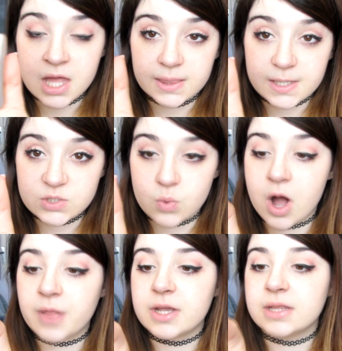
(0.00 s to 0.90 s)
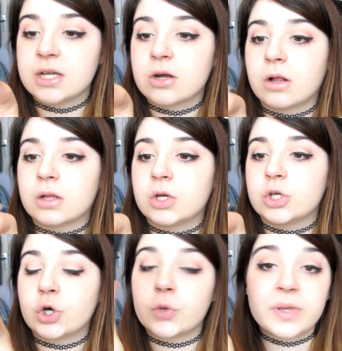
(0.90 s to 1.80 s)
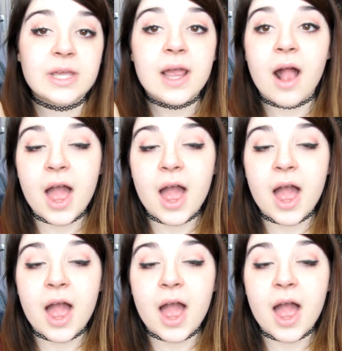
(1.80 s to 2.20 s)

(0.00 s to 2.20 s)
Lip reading: this one in the color Gobi.